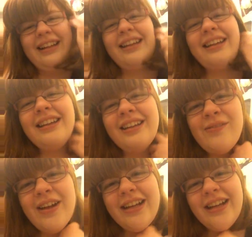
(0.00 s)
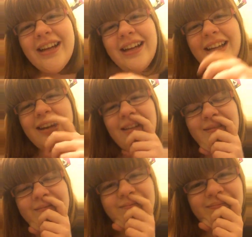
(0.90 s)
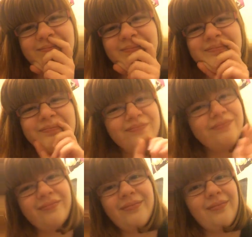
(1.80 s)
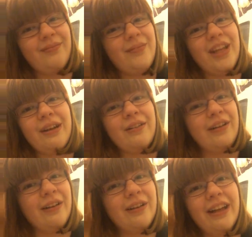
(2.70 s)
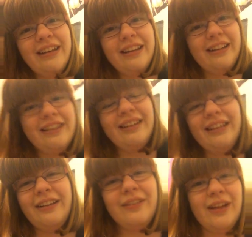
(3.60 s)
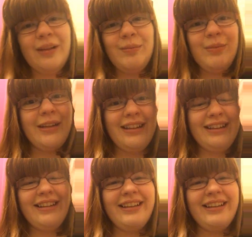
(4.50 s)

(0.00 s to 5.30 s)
oh my god. Anyway, I'll get into this another time, but